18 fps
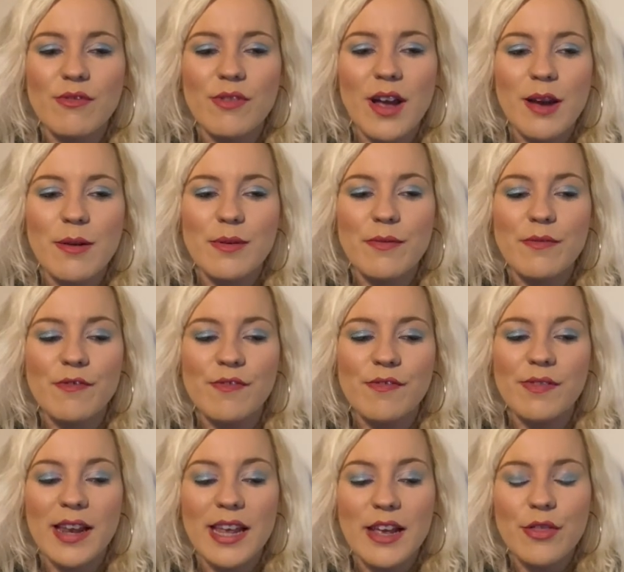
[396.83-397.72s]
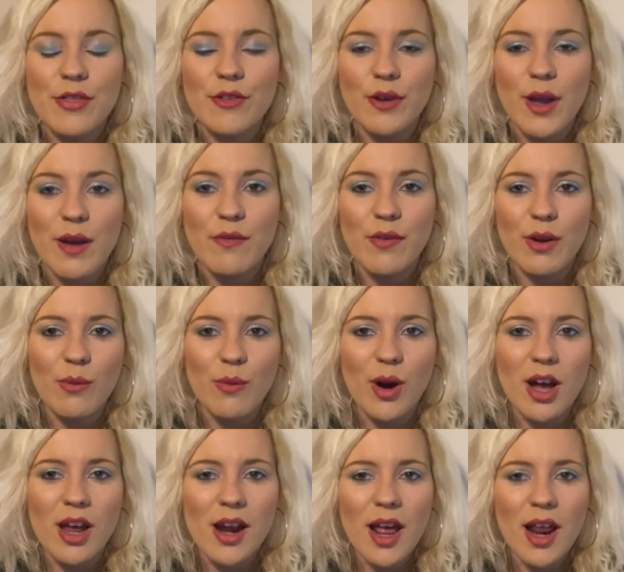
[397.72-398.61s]
would flick through
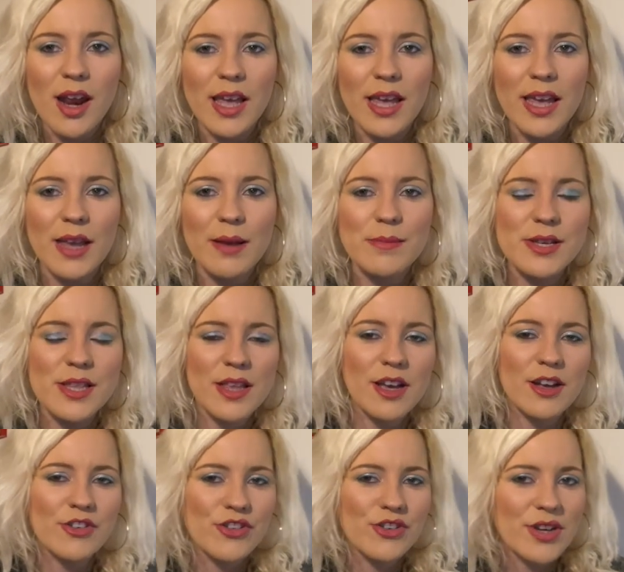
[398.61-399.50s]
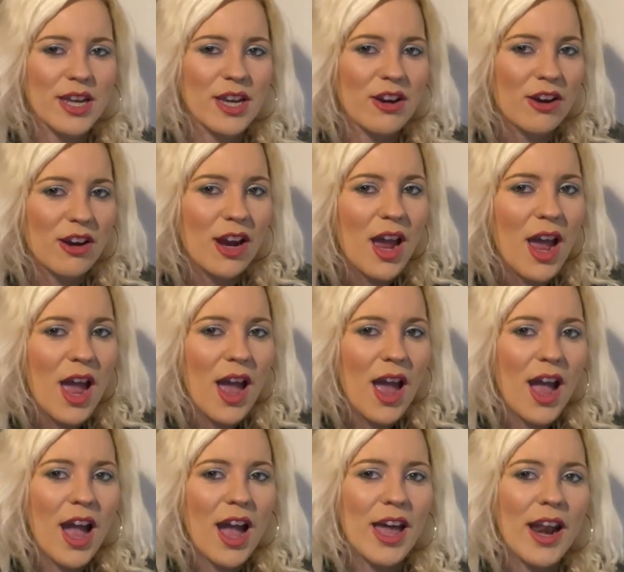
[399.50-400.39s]
everyone, and I came to The Undertaker,
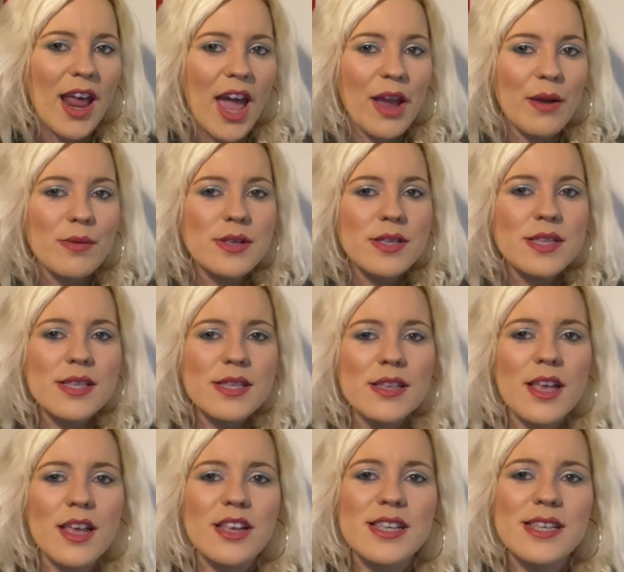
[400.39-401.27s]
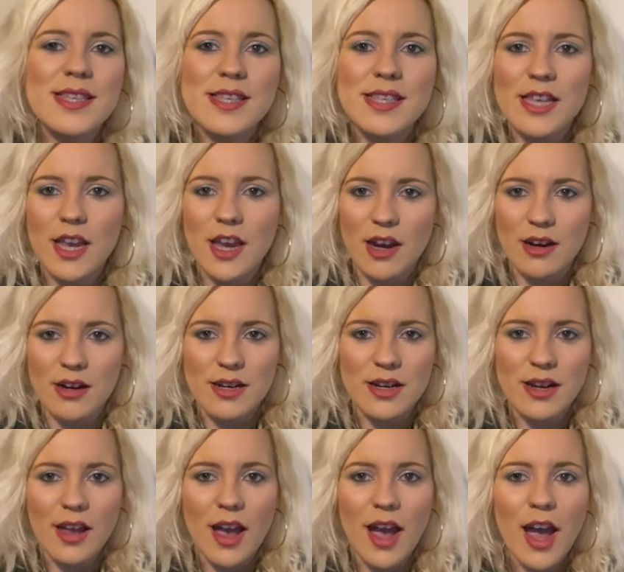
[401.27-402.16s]
and I was
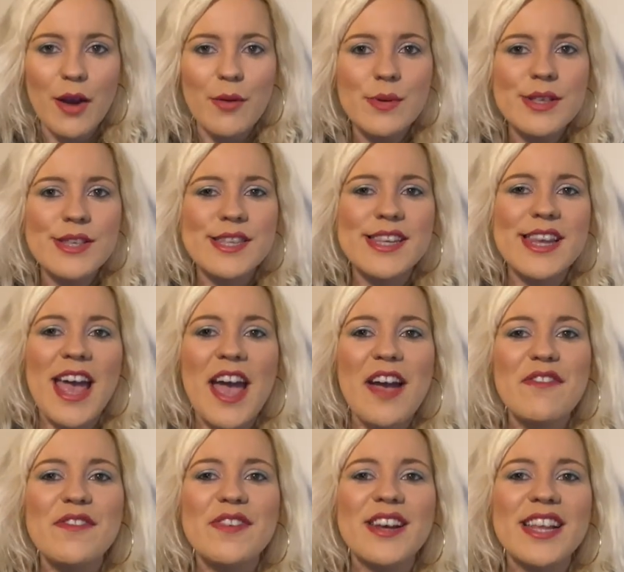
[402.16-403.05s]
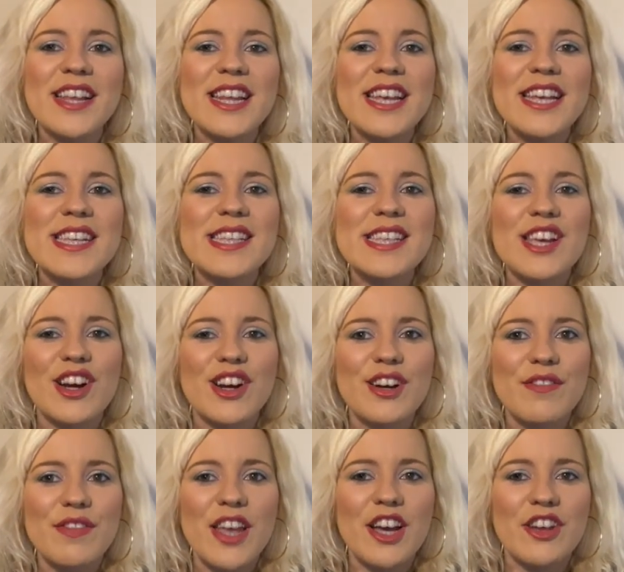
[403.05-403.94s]
scared. I was definitely scared
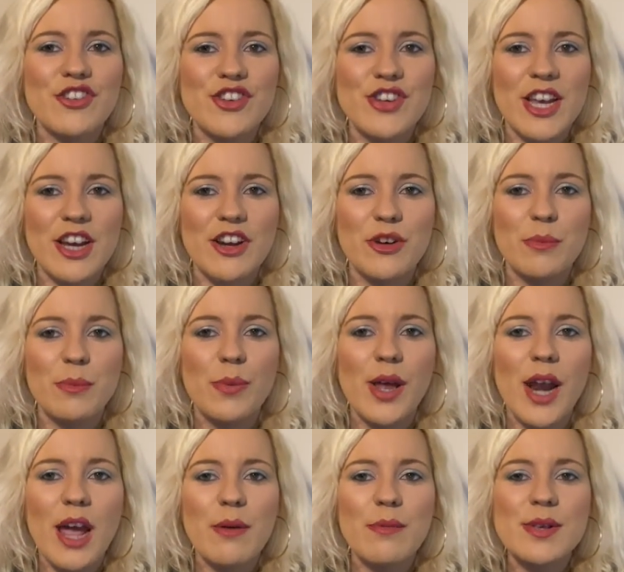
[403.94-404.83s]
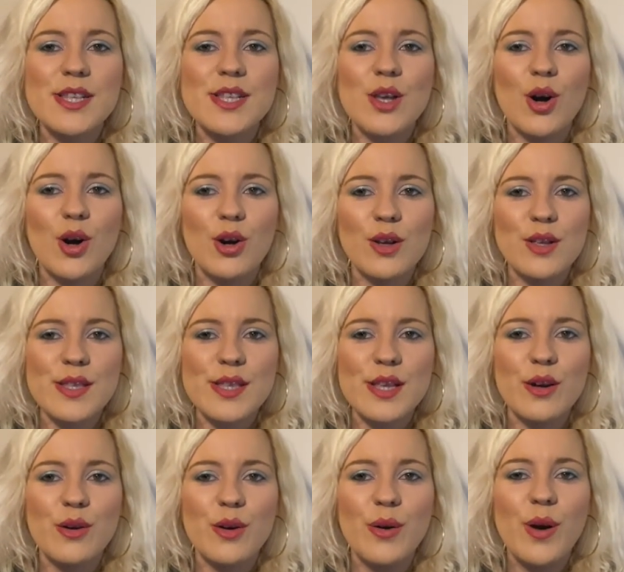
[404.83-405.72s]
of The Undertaker, but I was
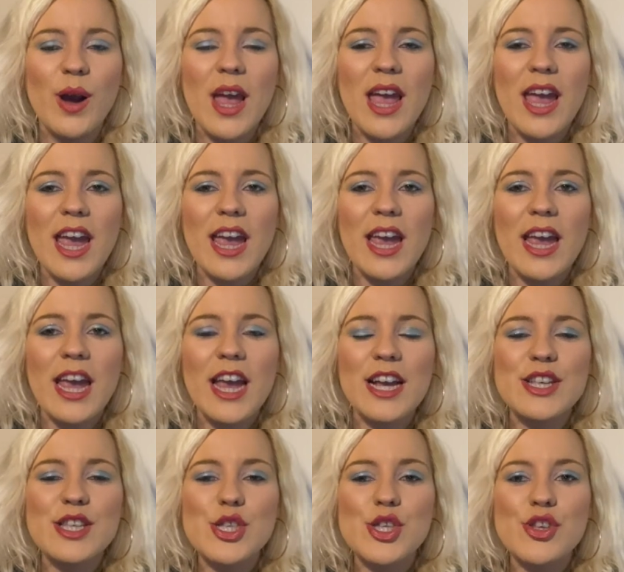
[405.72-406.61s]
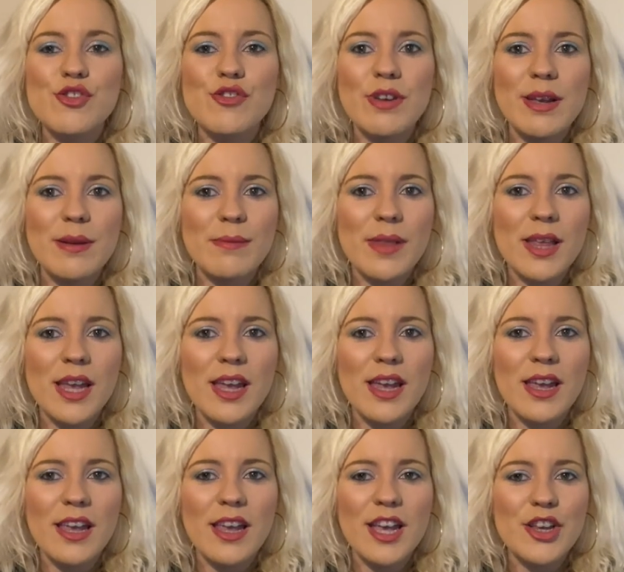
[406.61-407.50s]
also
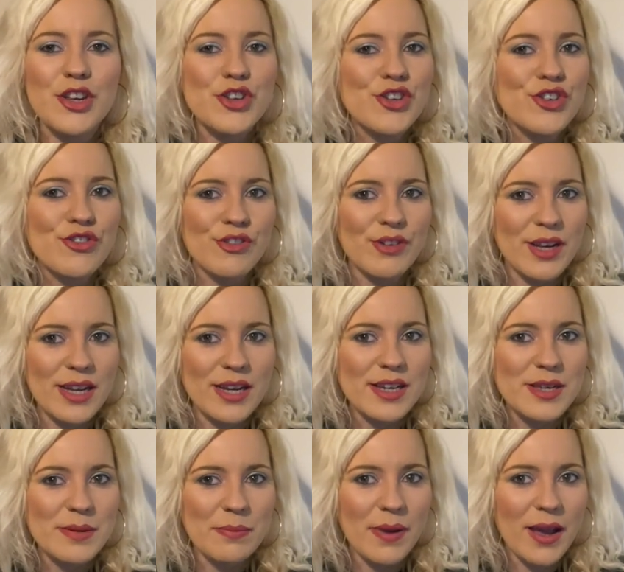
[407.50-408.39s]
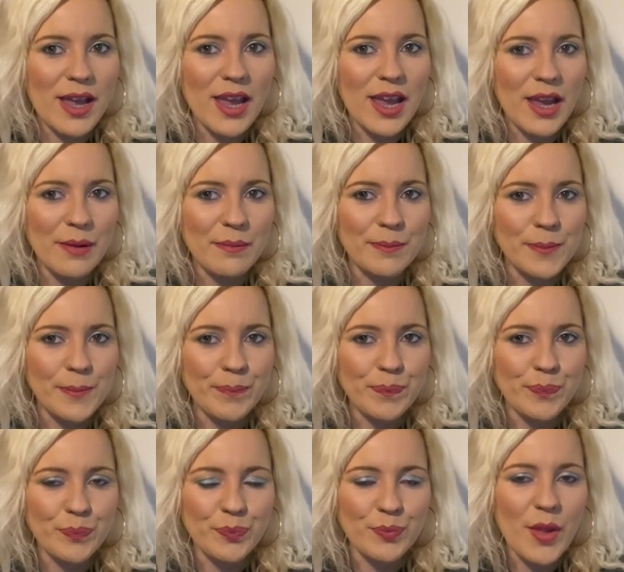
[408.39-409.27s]
extremely intrigued by him.
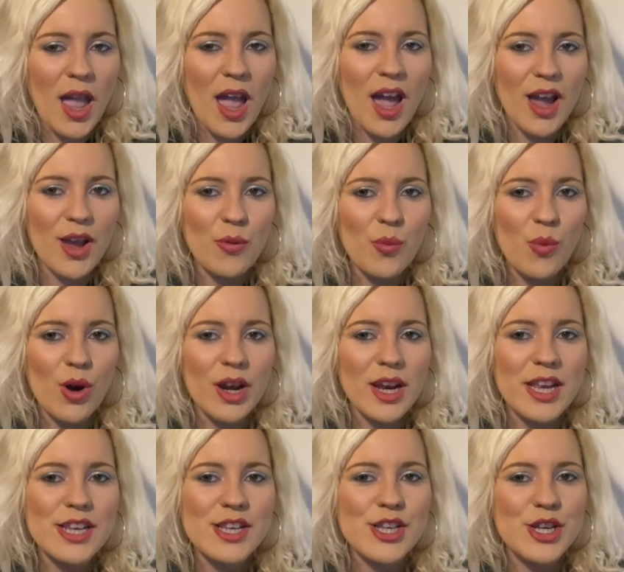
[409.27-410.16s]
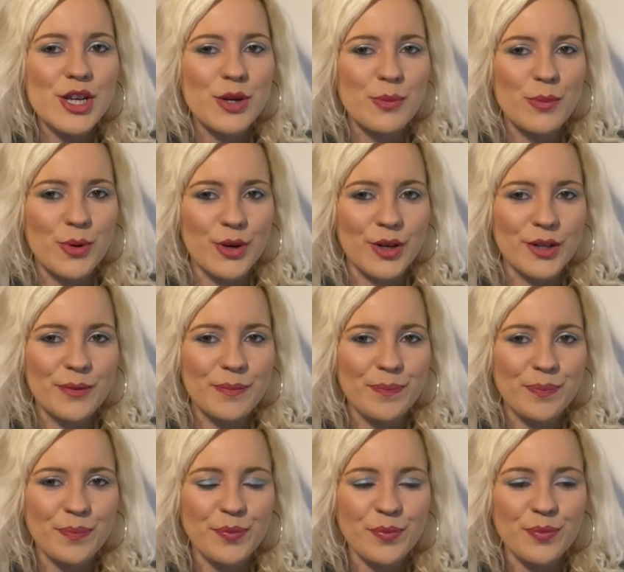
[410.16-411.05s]
I wanted to know more.
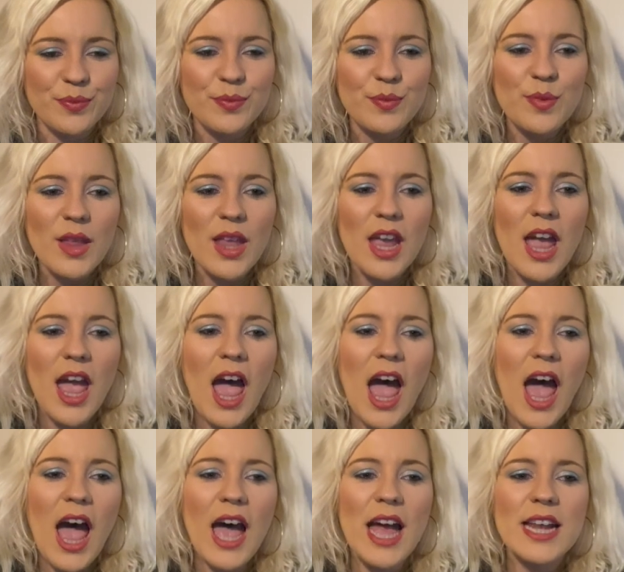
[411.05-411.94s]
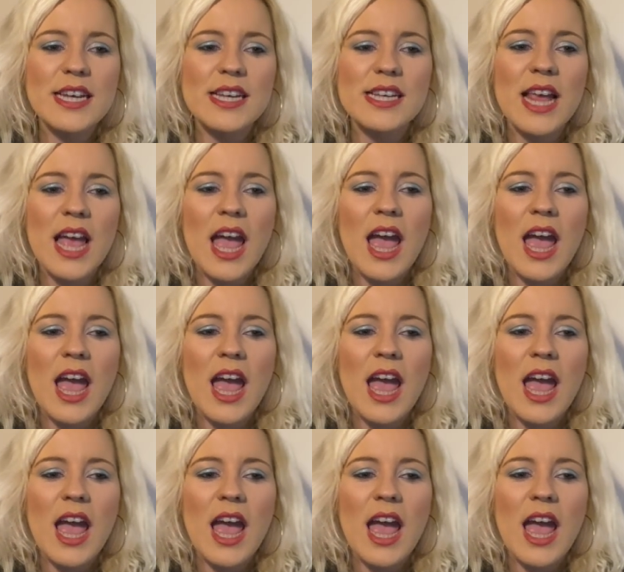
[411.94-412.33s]
And